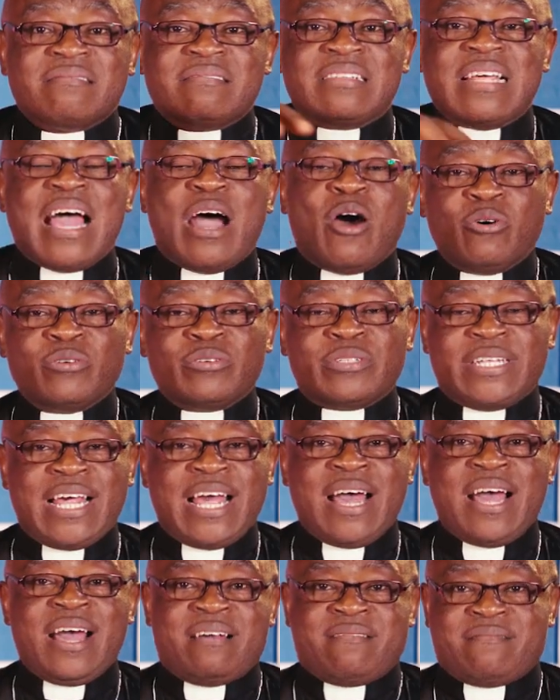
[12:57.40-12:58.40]
they're all
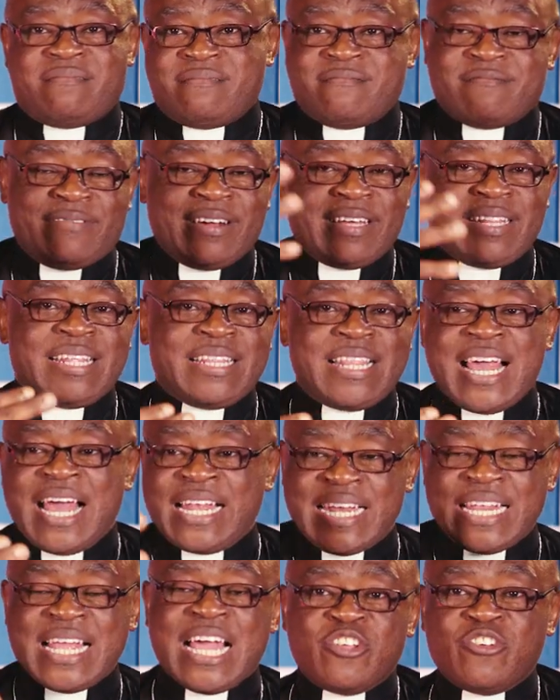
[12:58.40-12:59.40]
there, whether they're
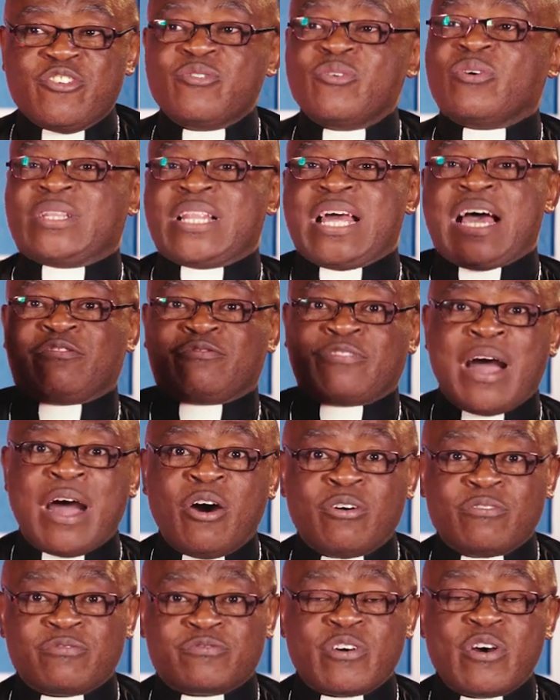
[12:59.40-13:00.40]
near you or they're far
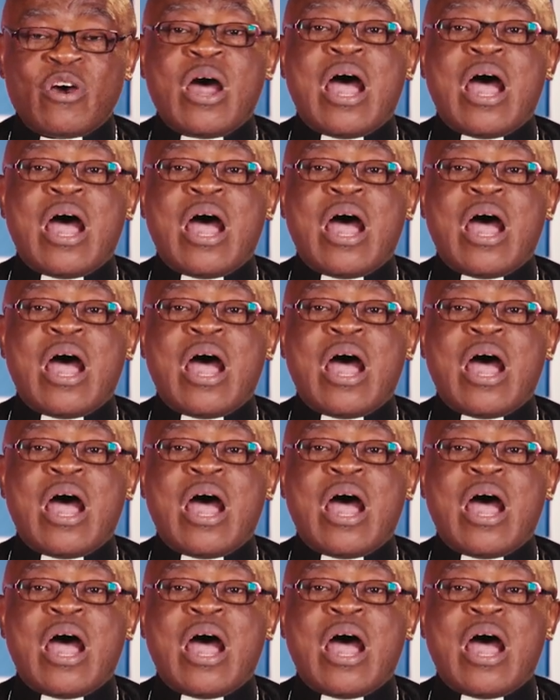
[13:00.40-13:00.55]
off?